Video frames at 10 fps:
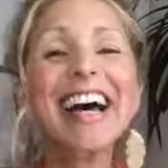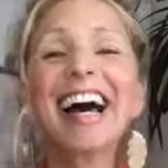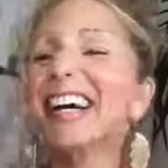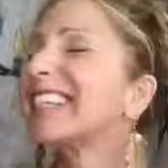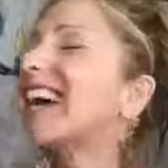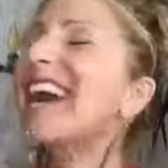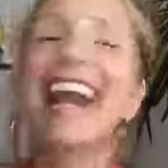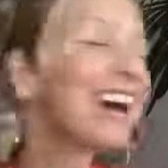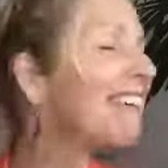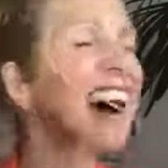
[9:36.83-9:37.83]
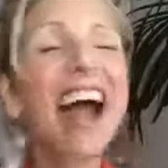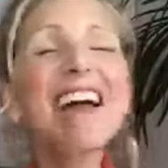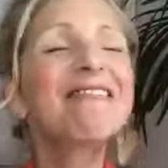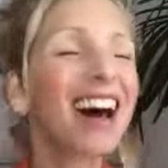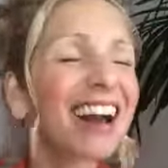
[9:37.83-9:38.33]
Because I know I
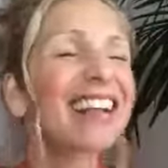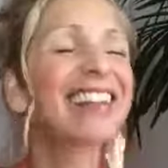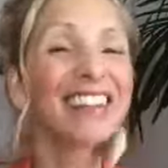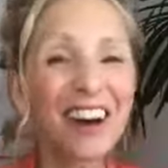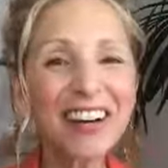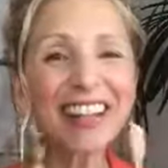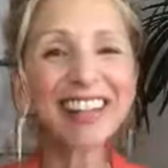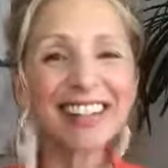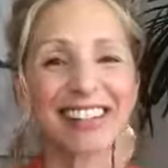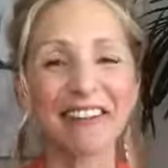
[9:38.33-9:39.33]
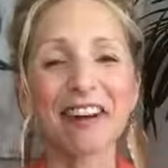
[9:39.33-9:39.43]
am not alone in this stuff.